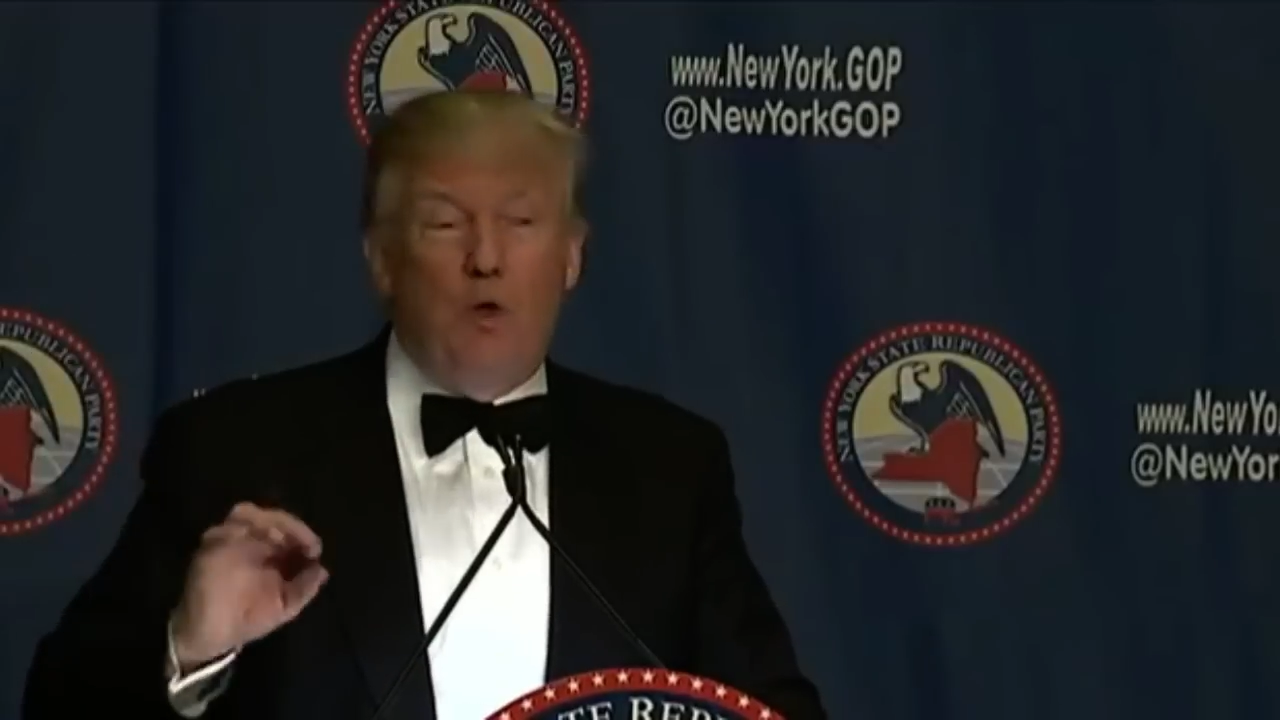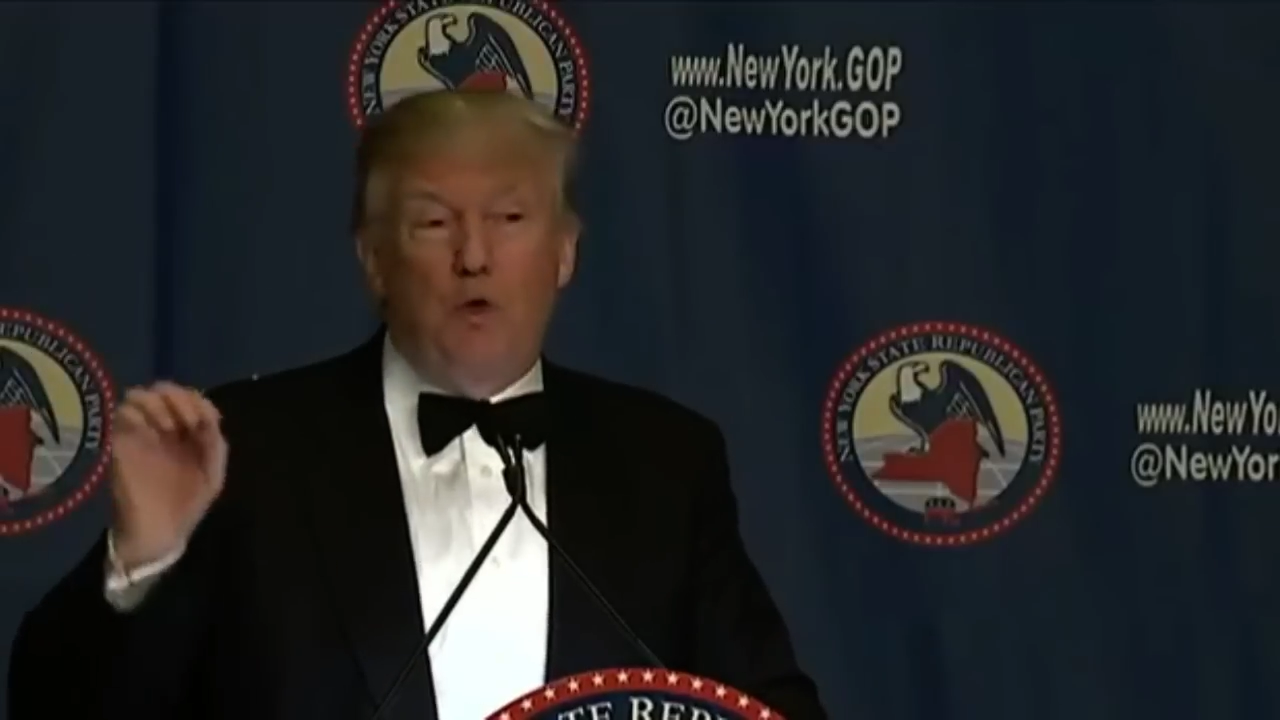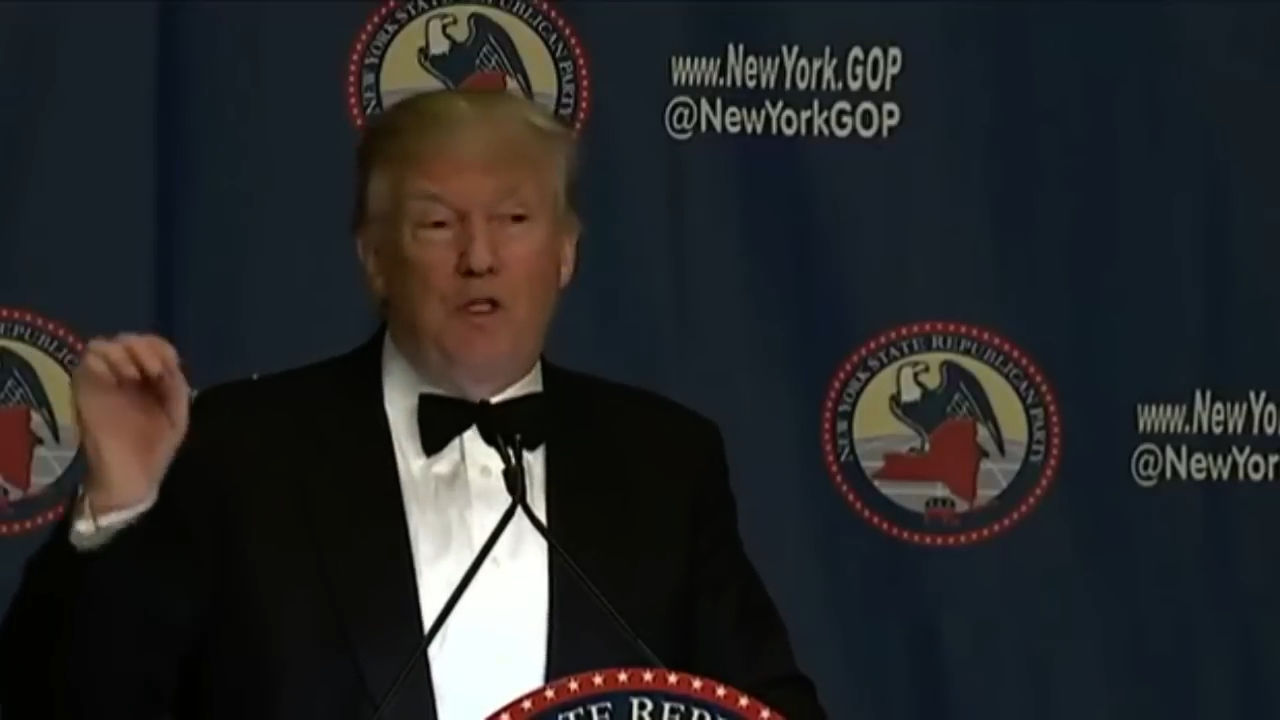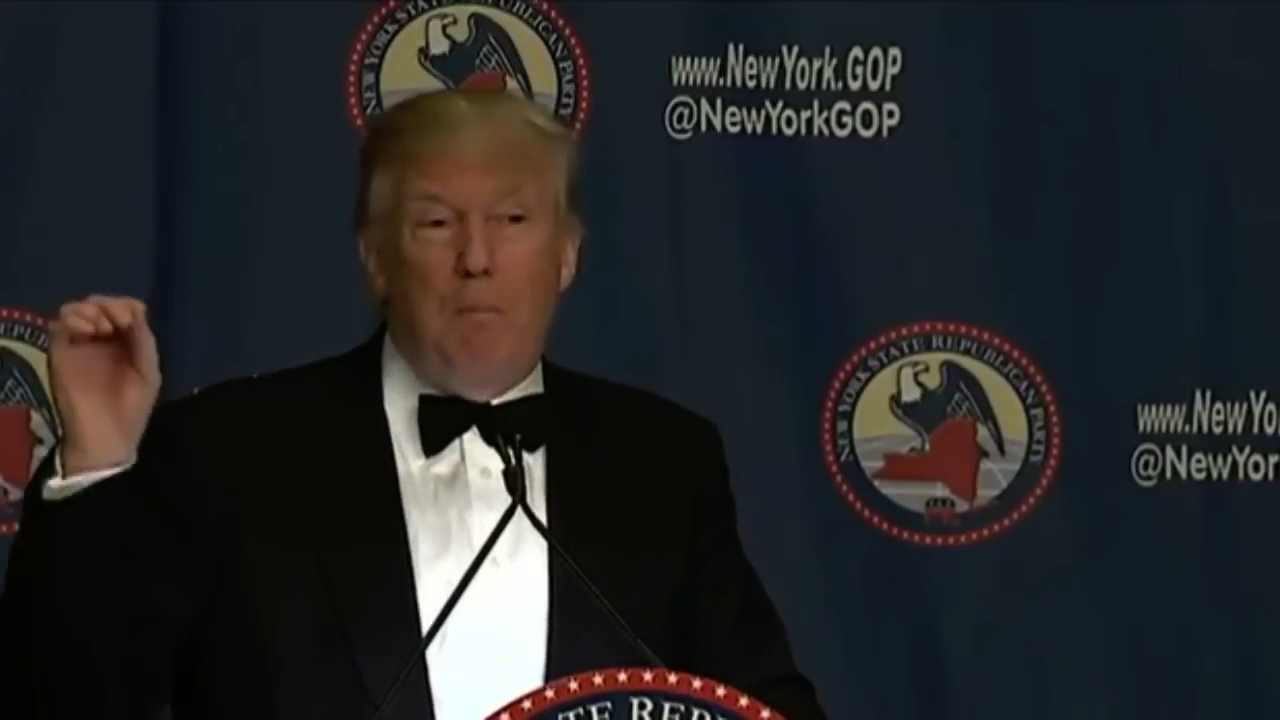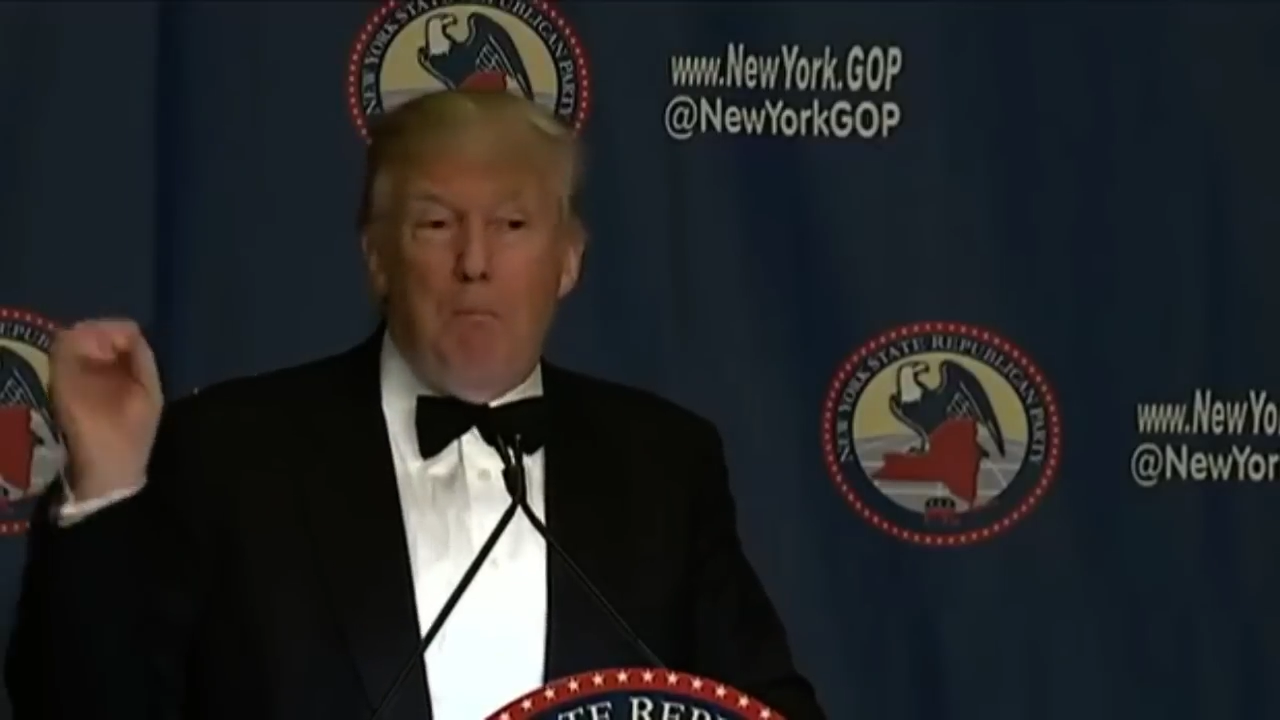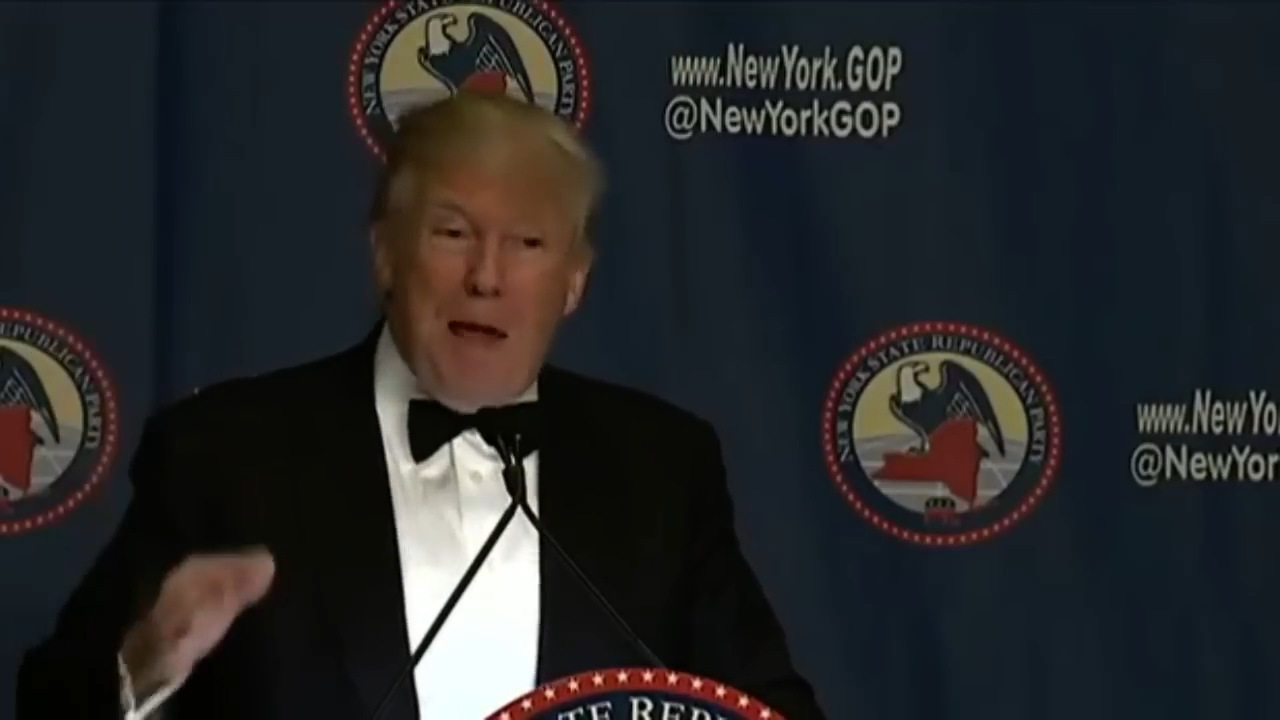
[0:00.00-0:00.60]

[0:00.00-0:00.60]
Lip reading: which was you